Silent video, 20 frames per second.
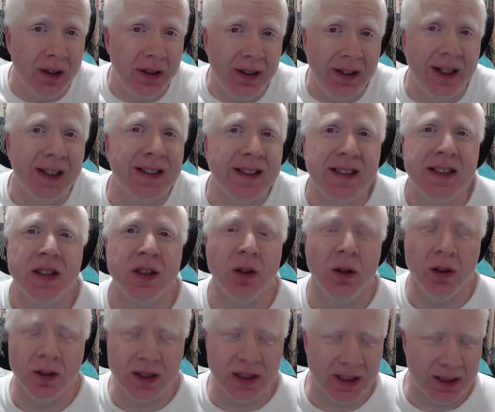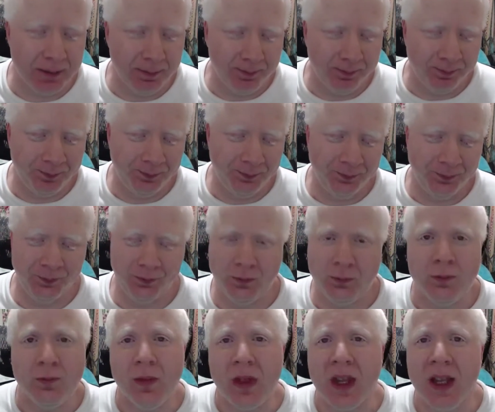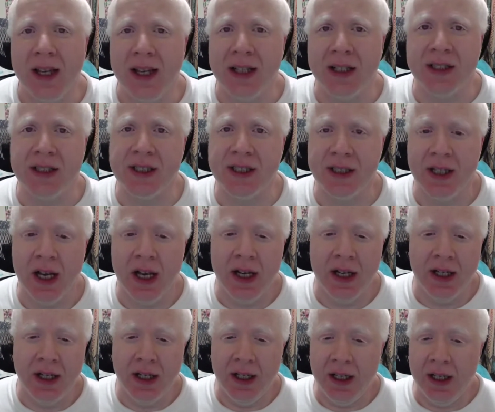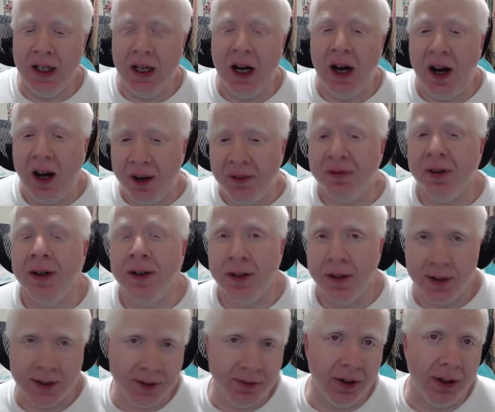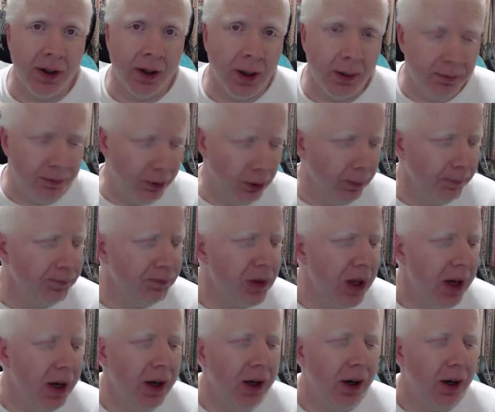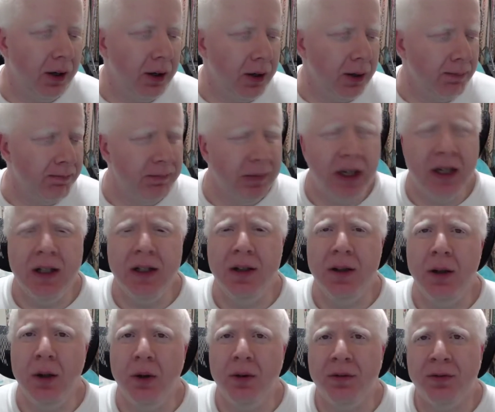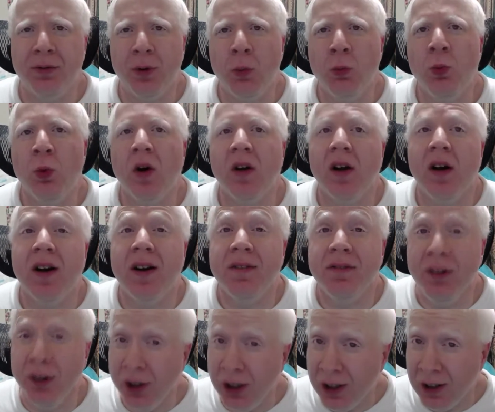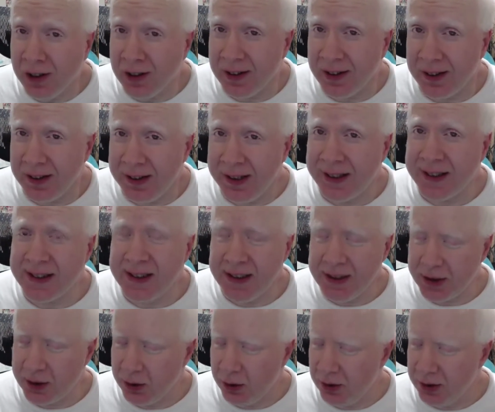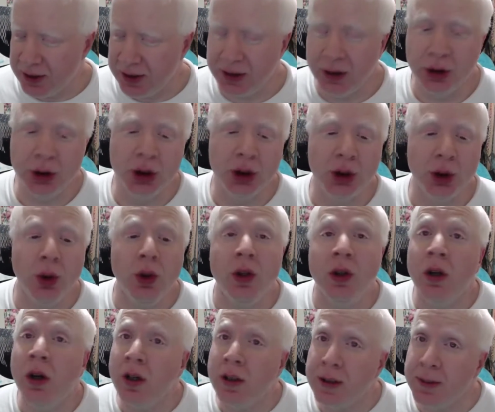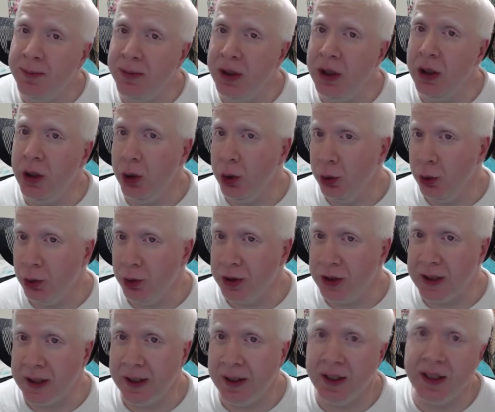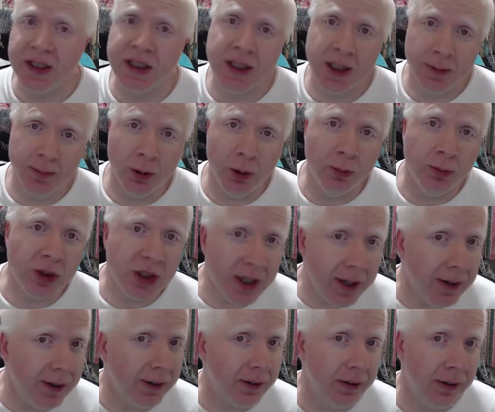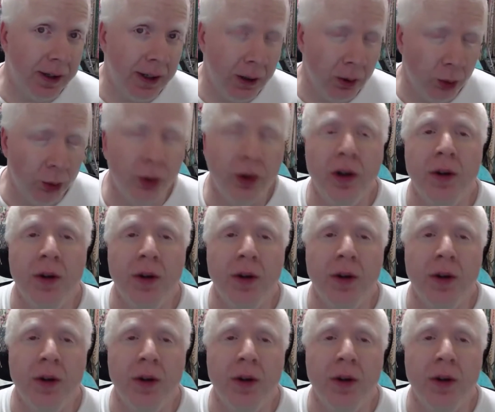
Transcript: nicotine salts, it's I find that it's very helpful. From what I've heard, that nicotine salts should not be used in a sub-ohm tank. Now,